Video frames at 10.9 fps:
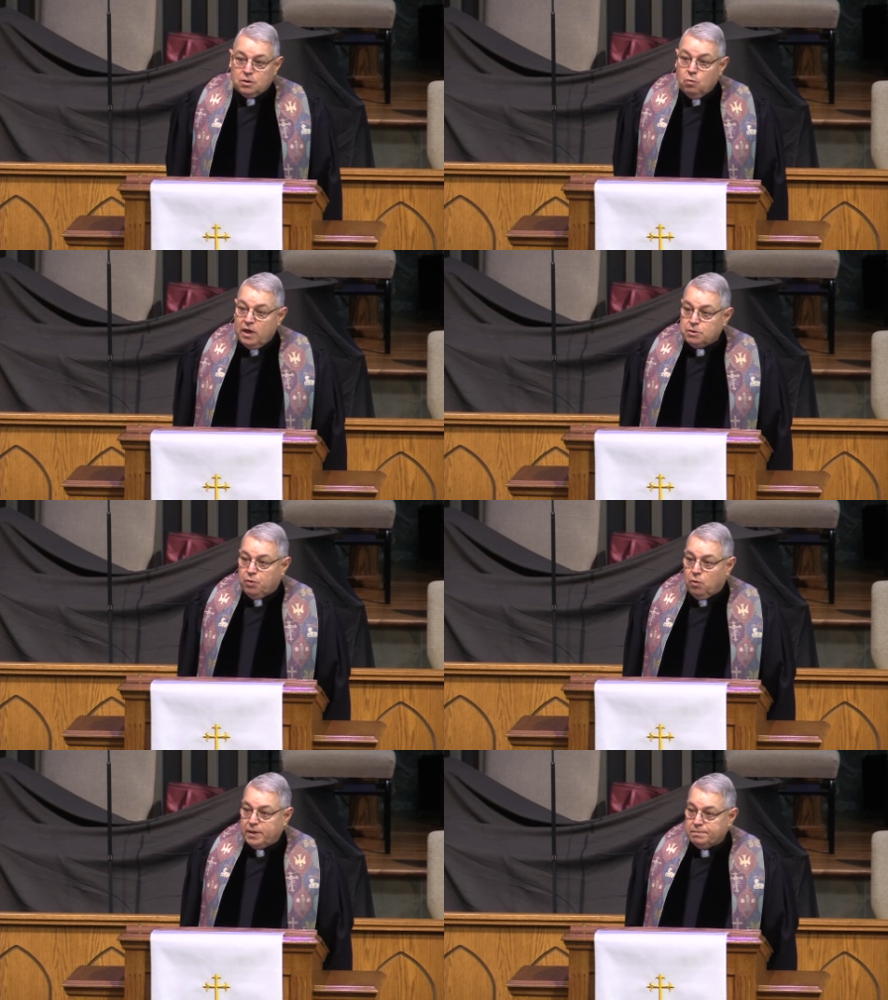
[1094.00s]
to
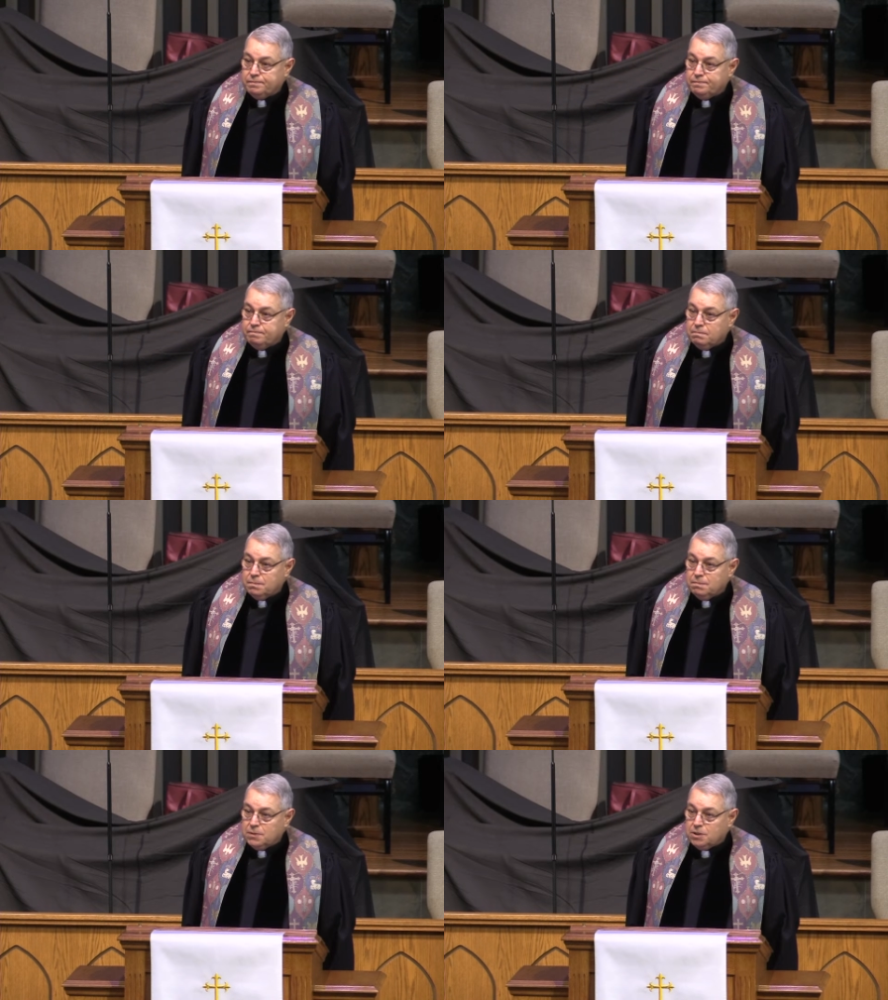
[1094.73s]
West Point
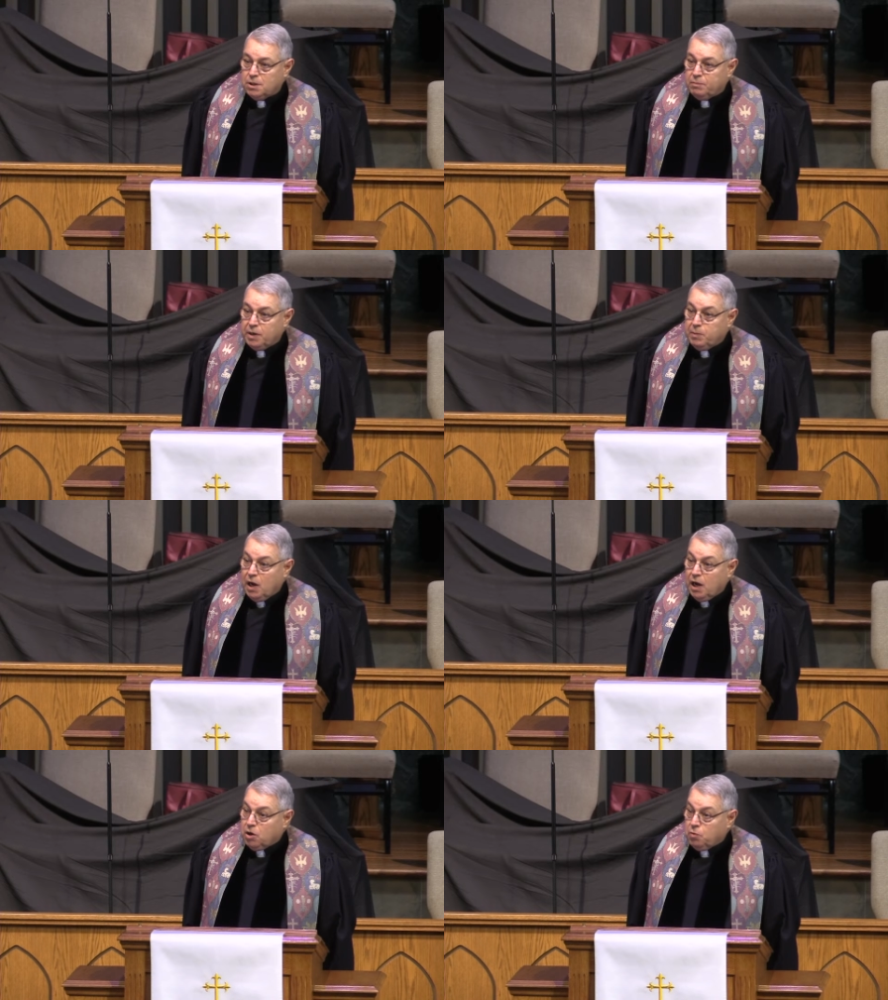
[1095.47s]
to be
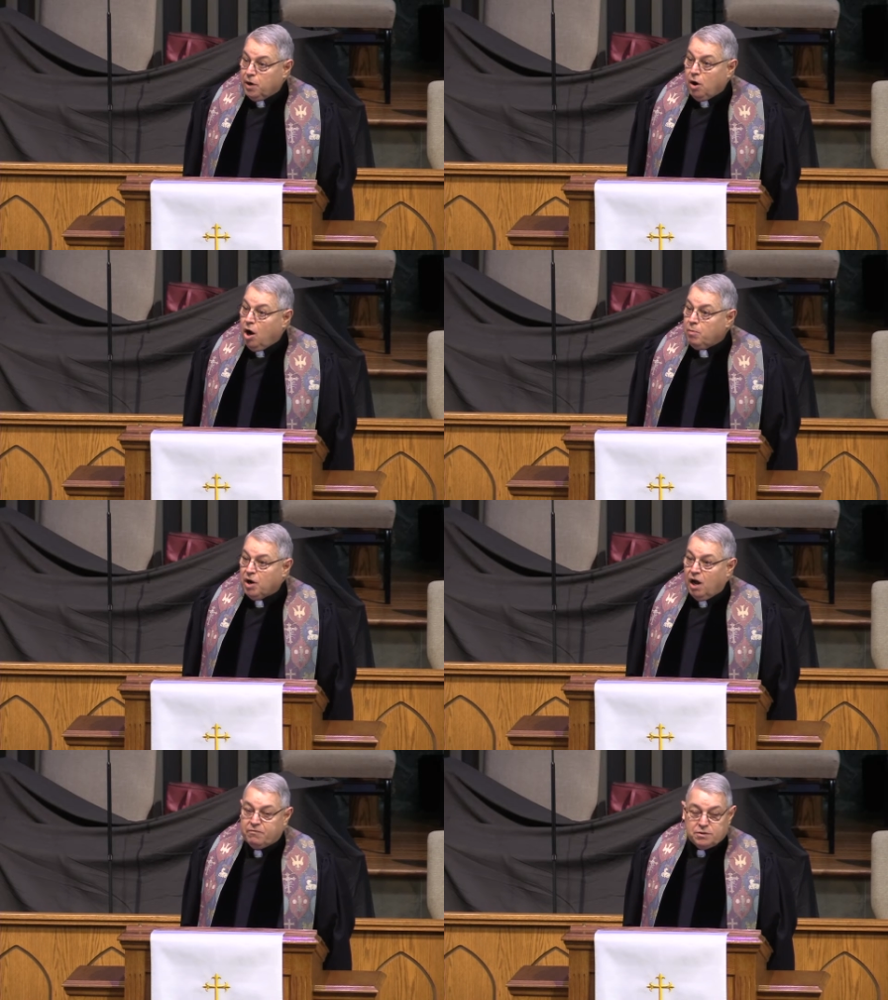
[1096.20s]
a career
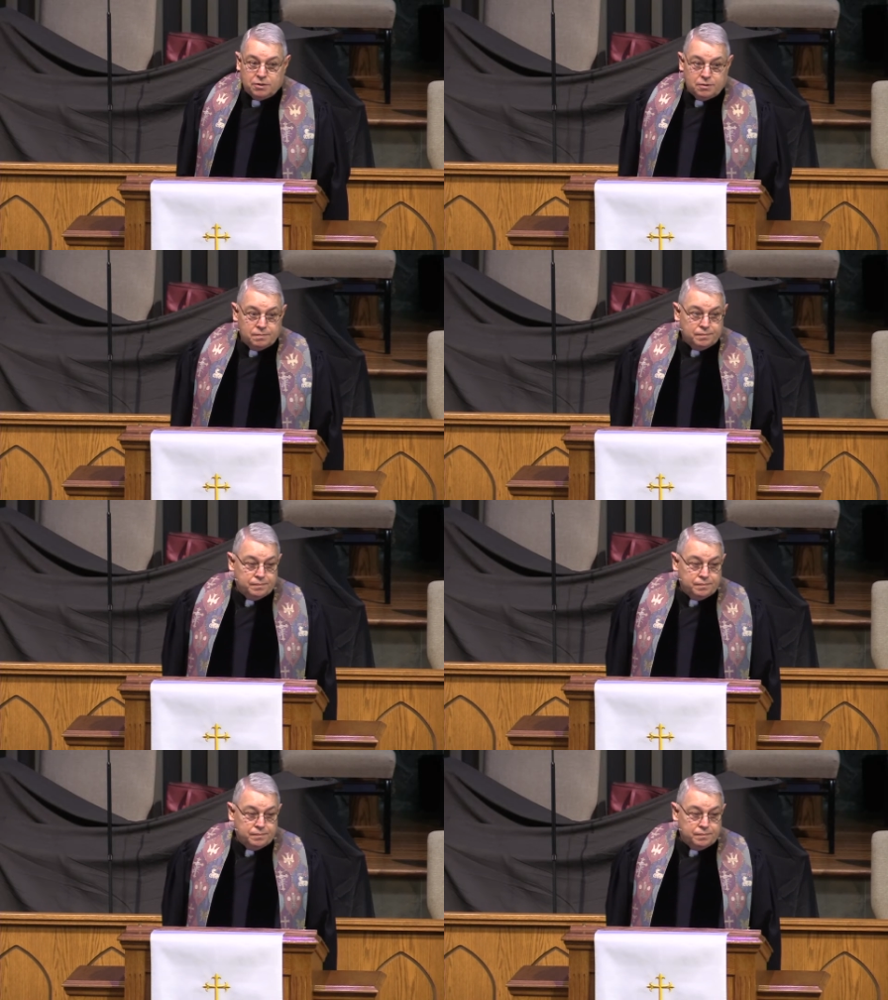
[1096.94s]
Army officer.